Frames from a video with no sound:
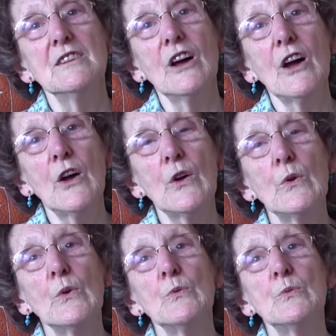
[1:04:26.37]
in
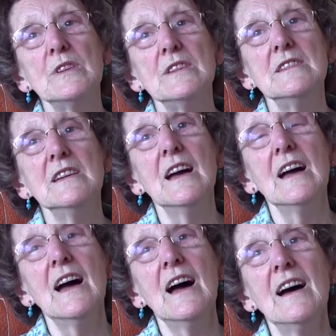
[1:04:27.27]
how we
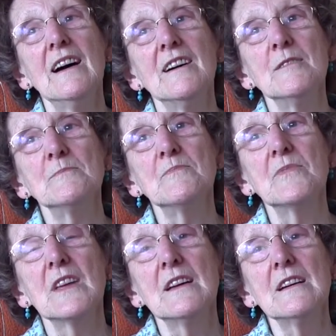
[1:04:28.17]
um,